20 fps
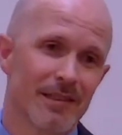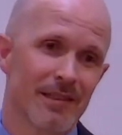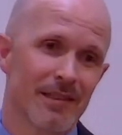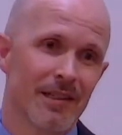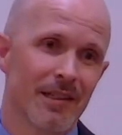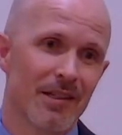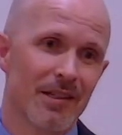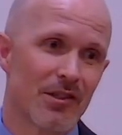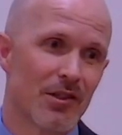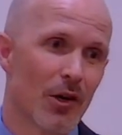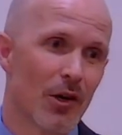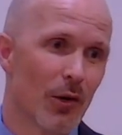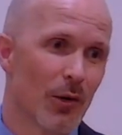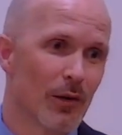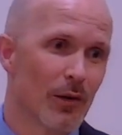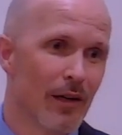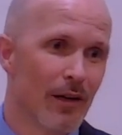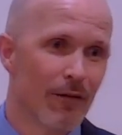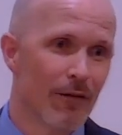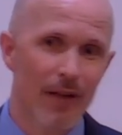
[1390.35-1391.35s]
And so
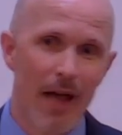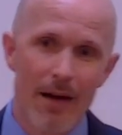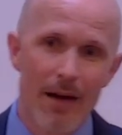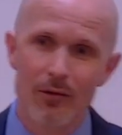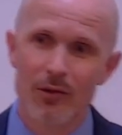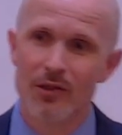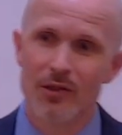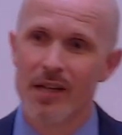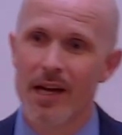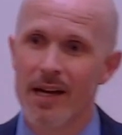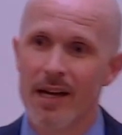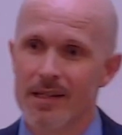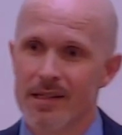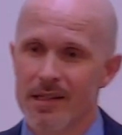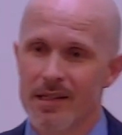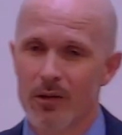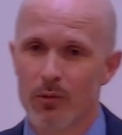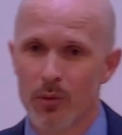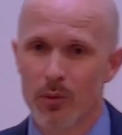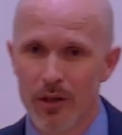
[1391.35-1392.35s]
Flavel says
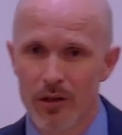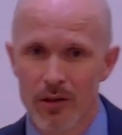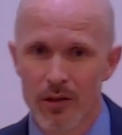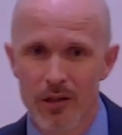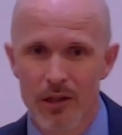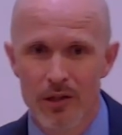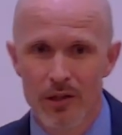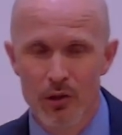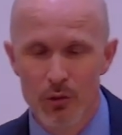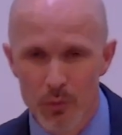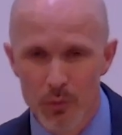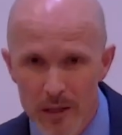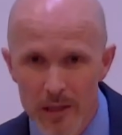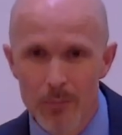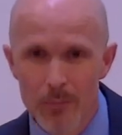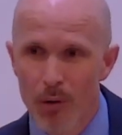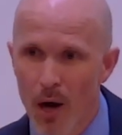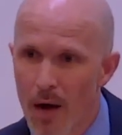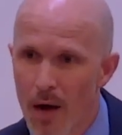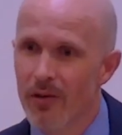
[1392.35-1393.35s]
that we are to read
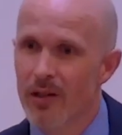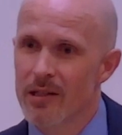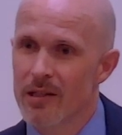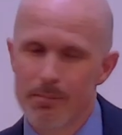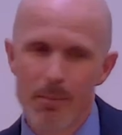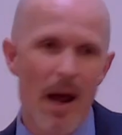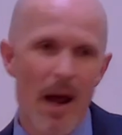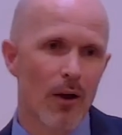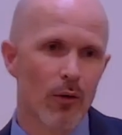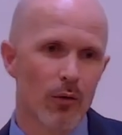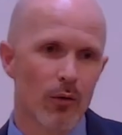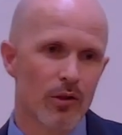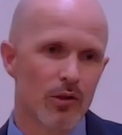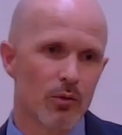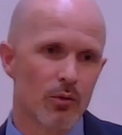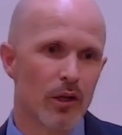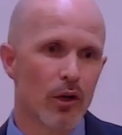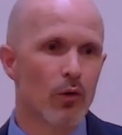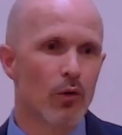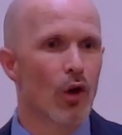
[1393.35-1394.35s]
providence backwards.
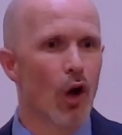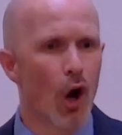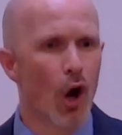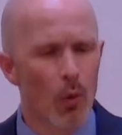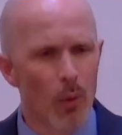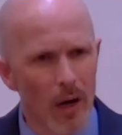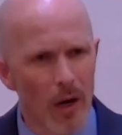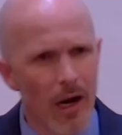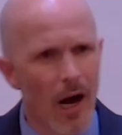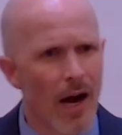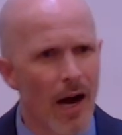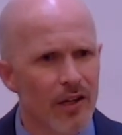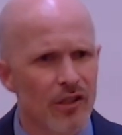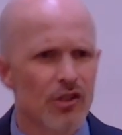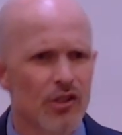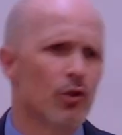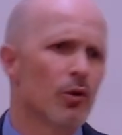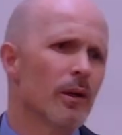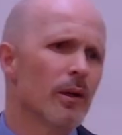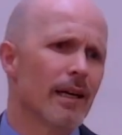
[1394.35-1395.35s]
We don't know what God is
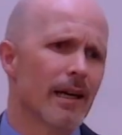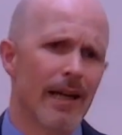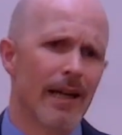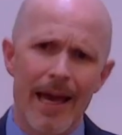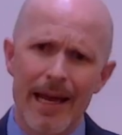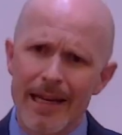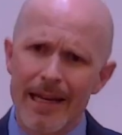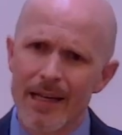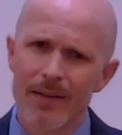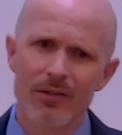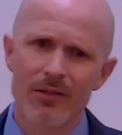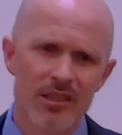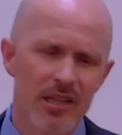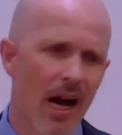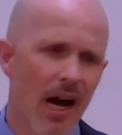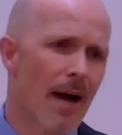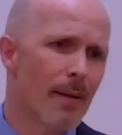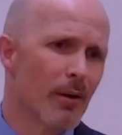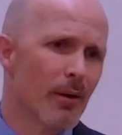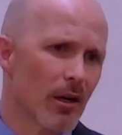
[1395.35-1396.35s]
doing at any given
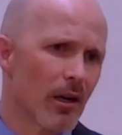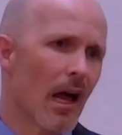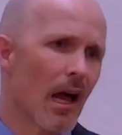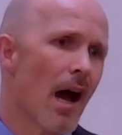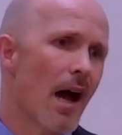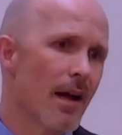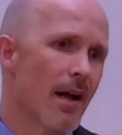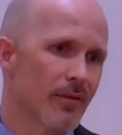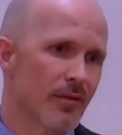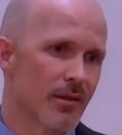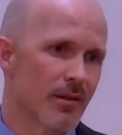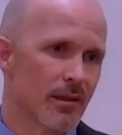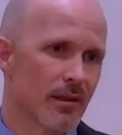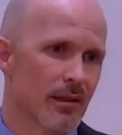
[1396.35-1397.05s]
time in our lives.